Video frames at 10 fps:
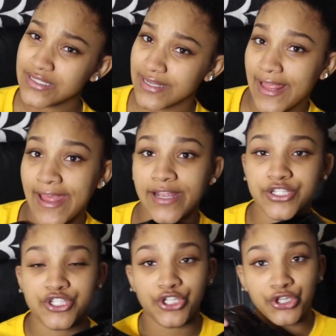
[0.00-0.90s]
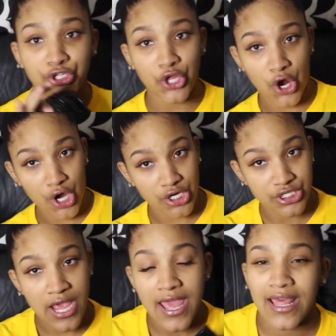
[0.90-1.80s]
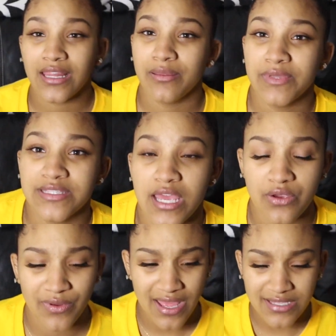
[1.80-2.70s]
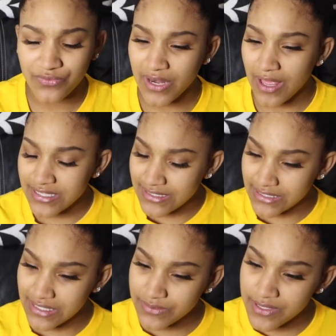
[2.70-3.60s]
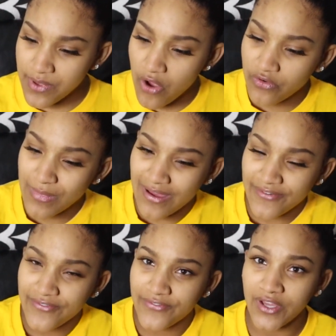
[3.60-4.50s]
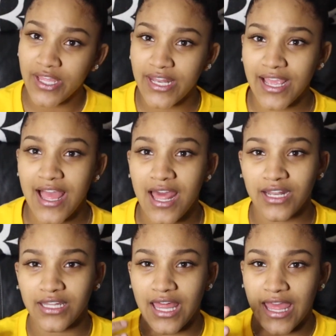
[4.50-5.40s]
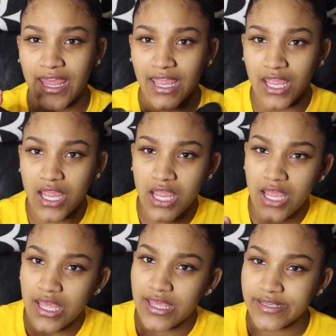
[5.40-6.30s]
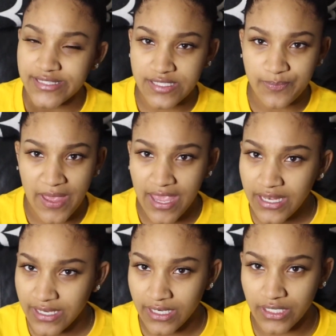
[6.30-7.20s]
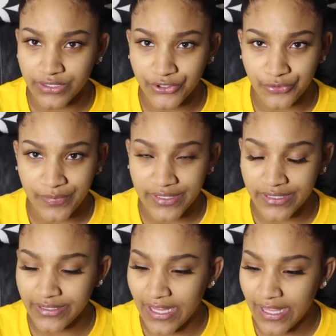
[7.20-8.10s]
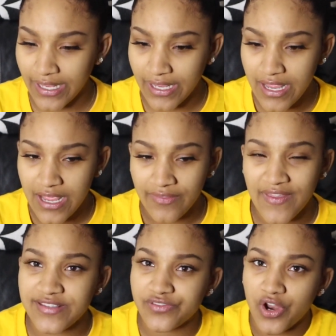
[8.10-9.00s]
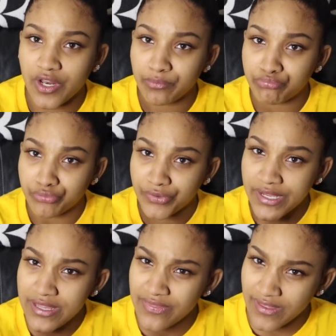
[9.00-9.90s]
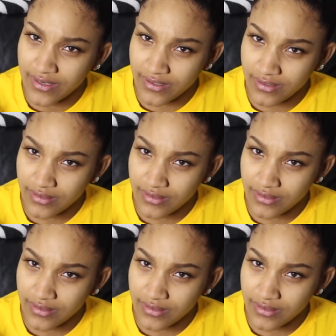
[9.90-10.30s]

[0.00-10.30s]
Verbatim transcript: These are an extra large. And let me tell you, when I when I slipped them over my foot, they kind of like expanded a little bit. Like they started breathing.